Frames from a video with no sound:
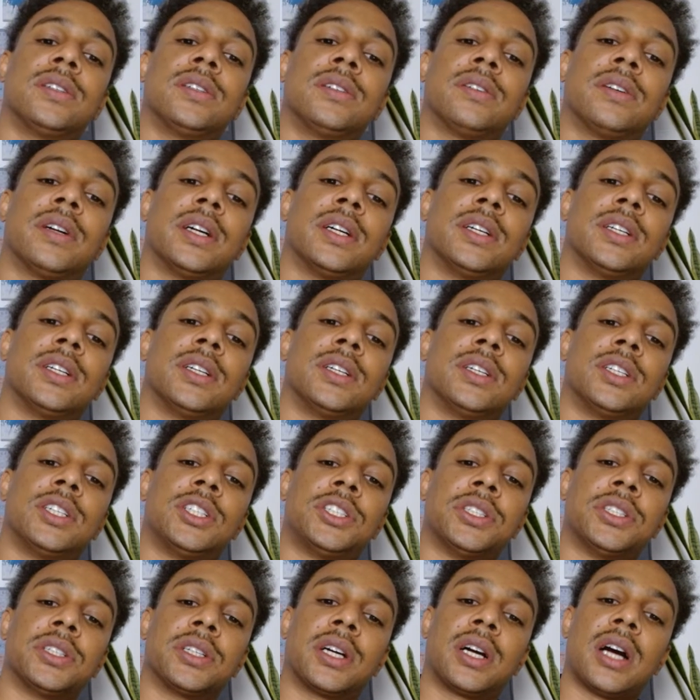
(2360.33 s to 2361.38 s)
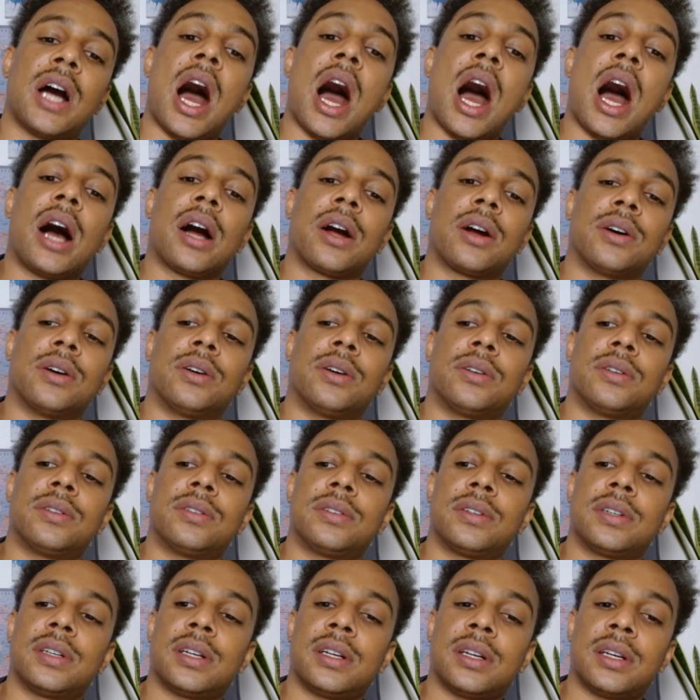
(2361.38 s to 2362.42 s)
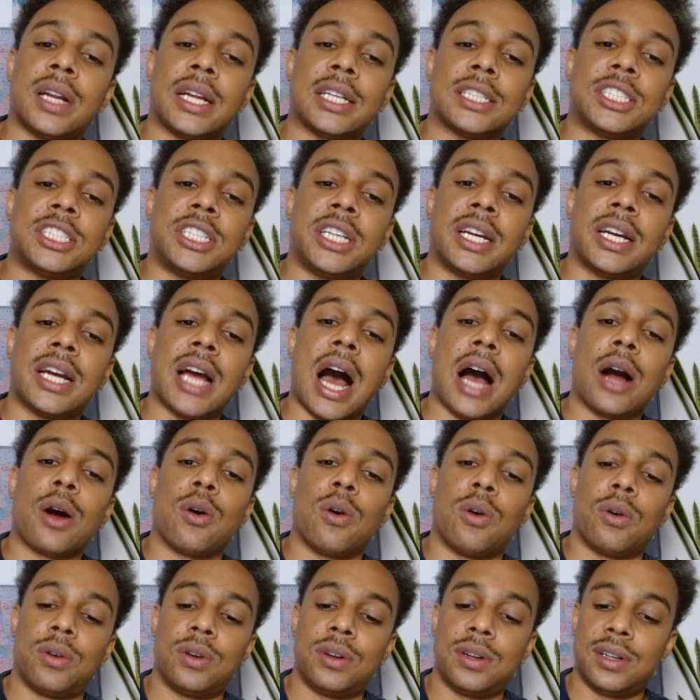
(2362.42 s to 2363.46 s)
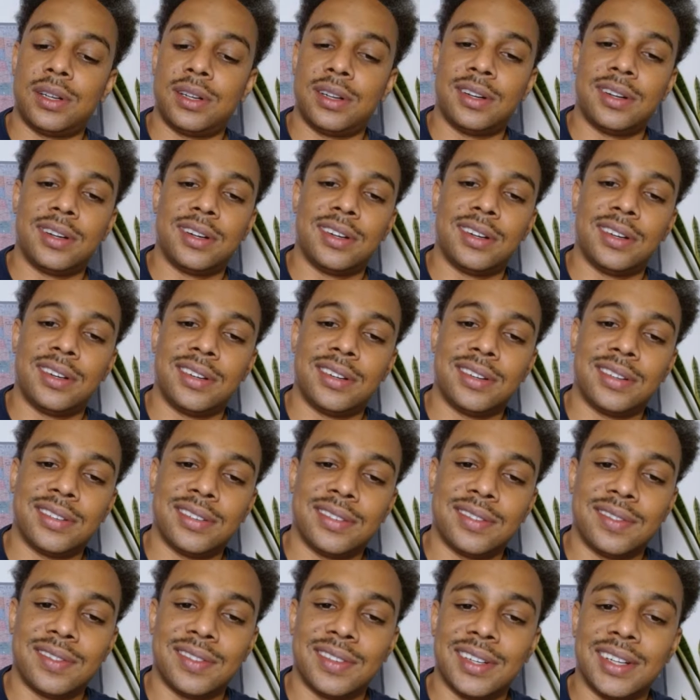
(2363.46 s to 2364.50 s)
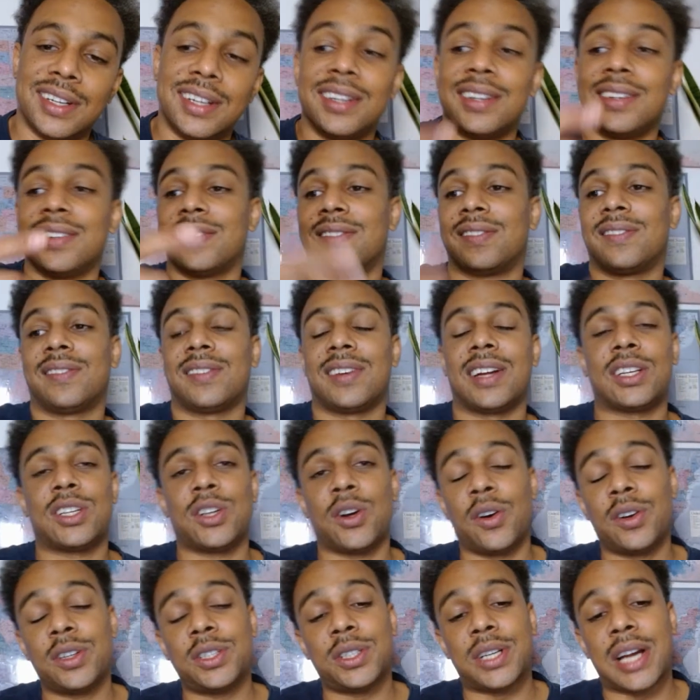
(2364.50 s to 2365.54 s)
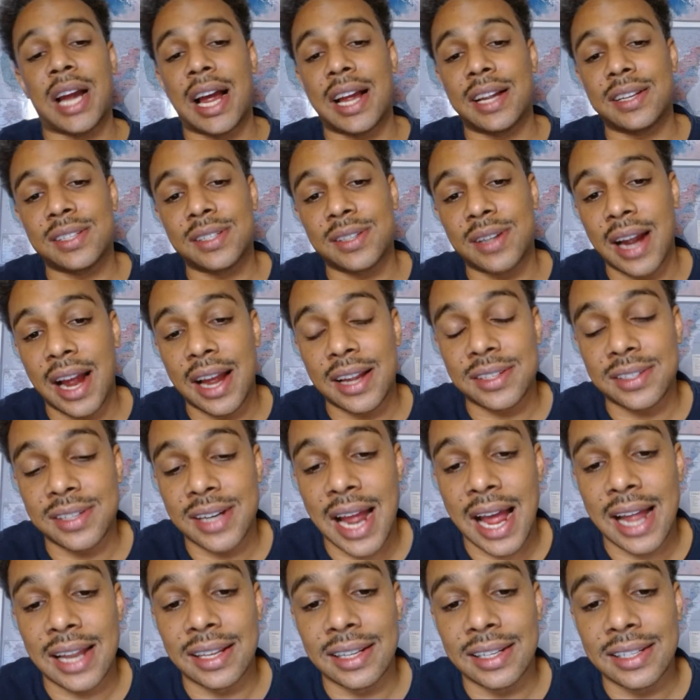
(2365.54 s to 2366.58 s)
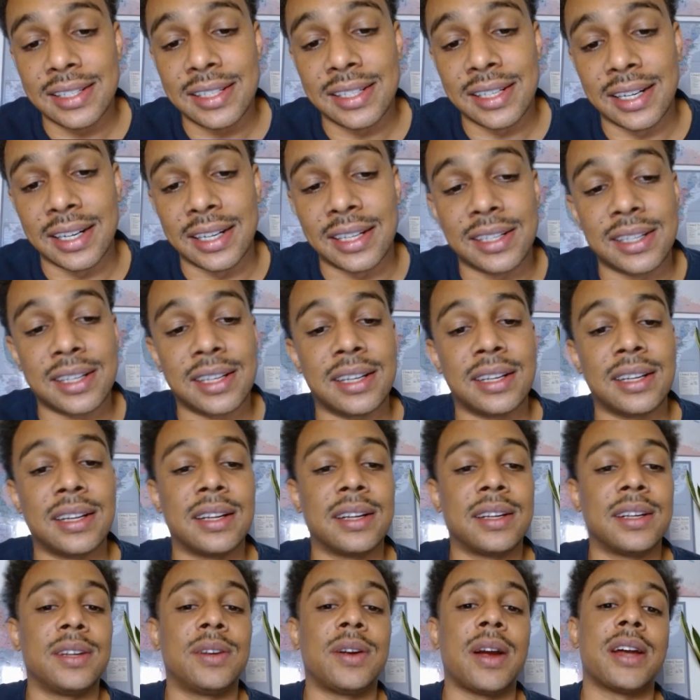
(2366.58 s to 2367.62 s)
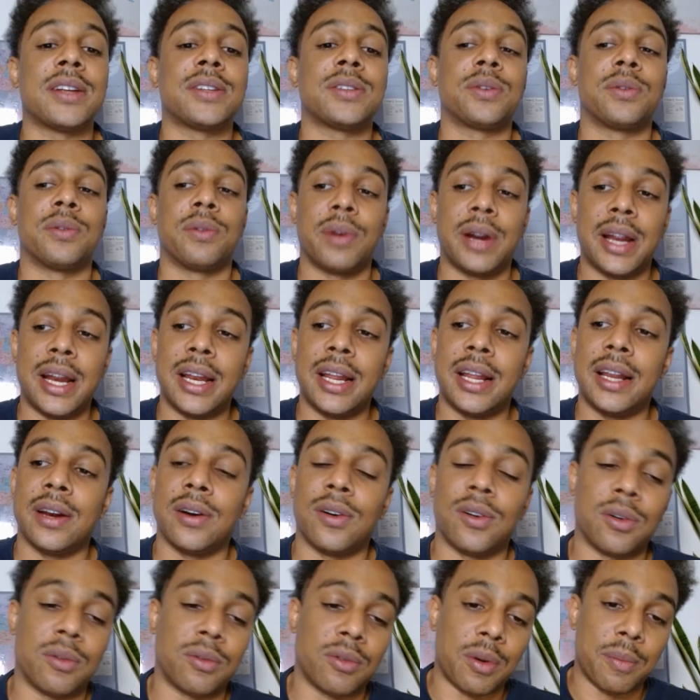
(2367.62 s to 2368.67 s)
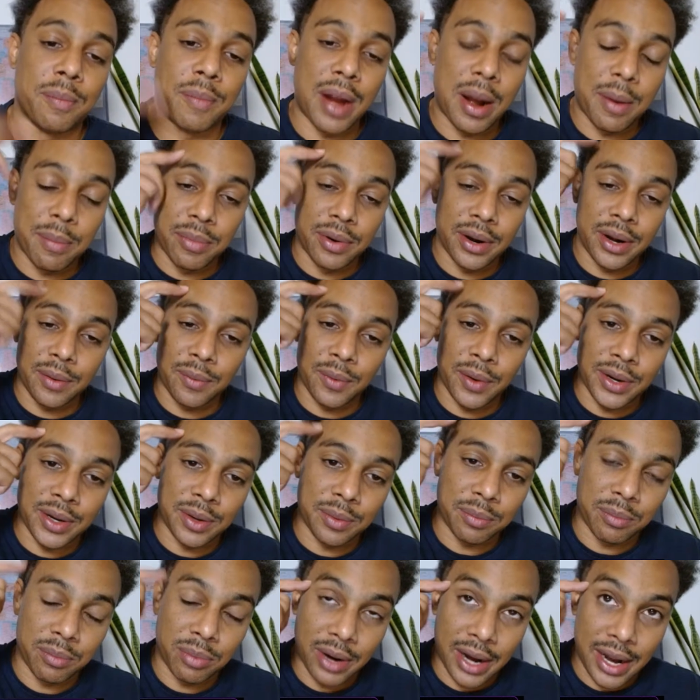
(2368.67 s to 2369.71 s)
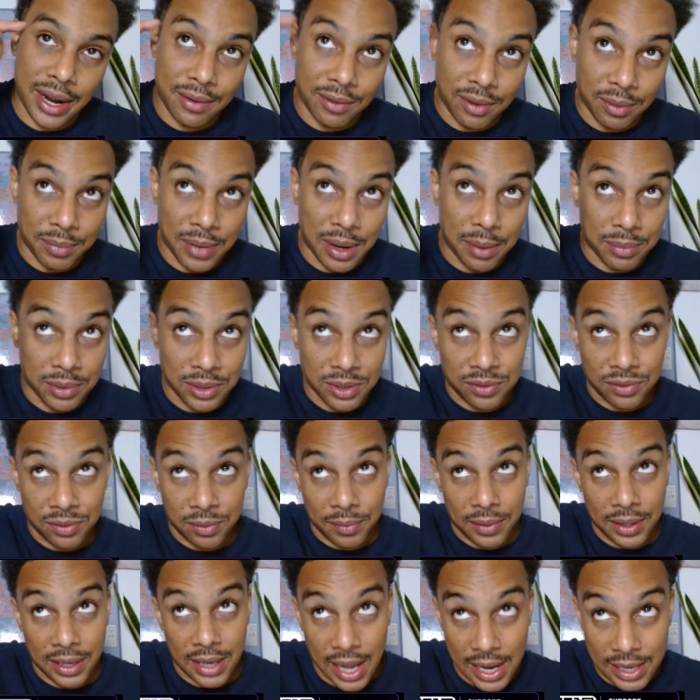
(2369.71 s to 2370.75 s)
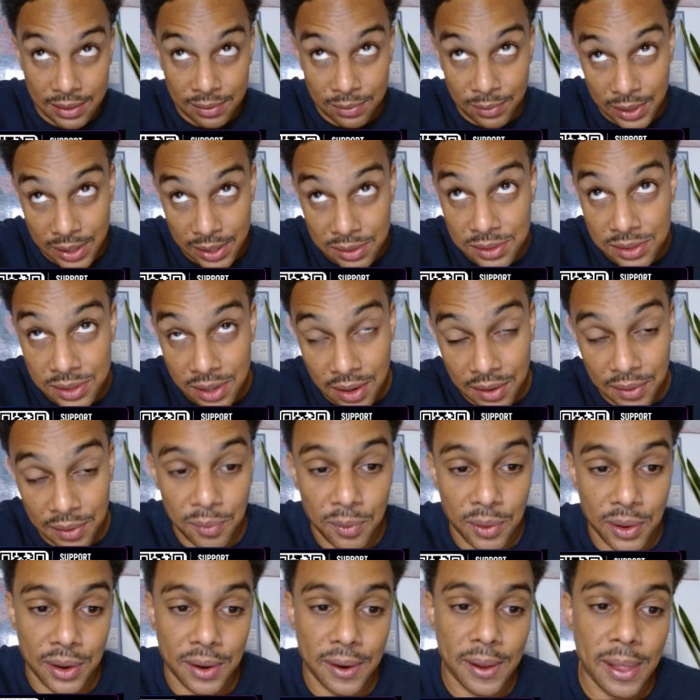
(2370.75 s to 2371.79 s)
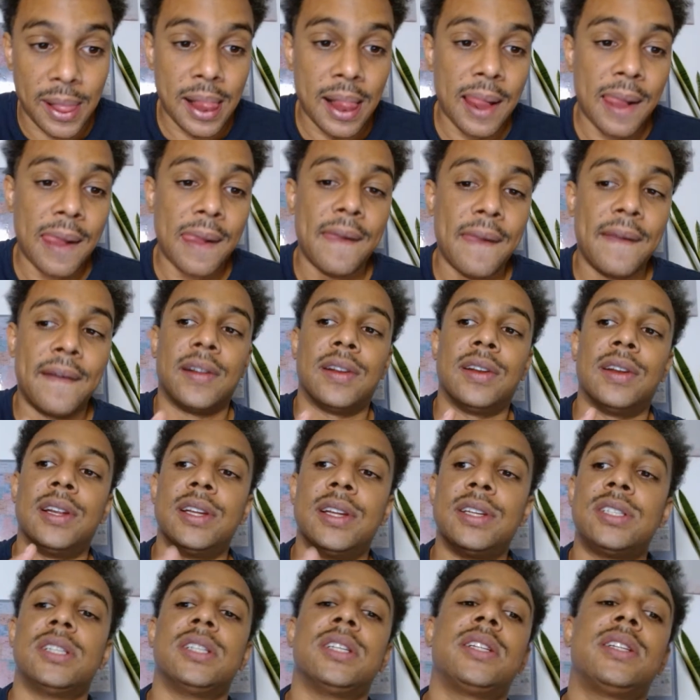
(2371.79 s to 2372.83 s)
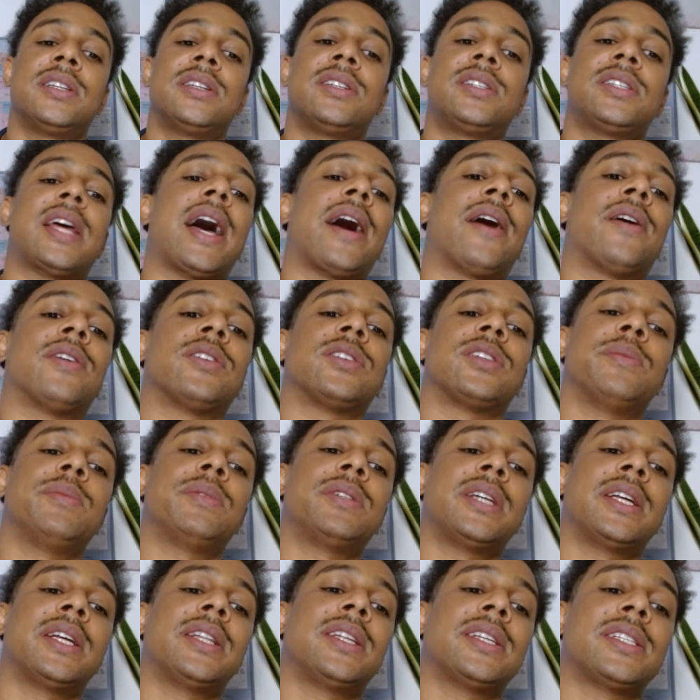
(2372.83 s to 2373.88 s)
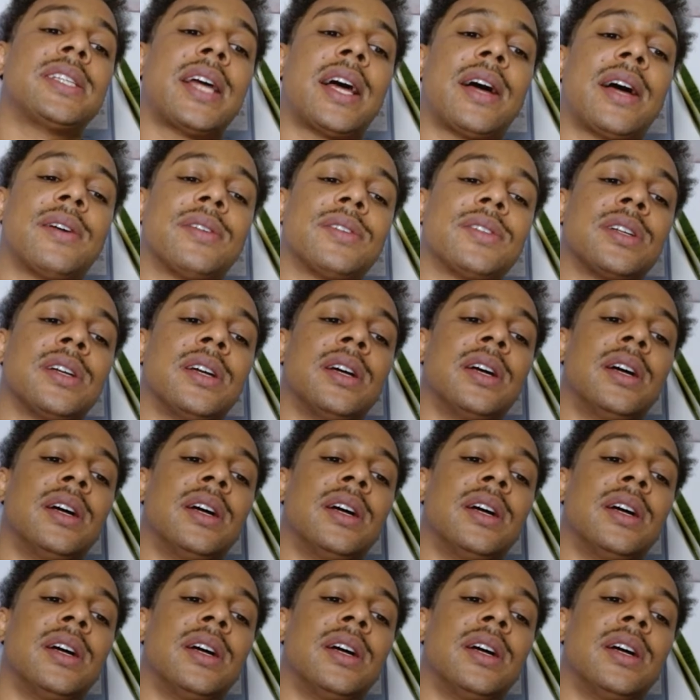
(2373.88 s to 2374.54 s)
Right? Chicago, not Chicago. I told you guys are not listening. You guys are reading or remembering what your brain remembers from the when you saw the word. Listen to the sounds. Imitate the sounds.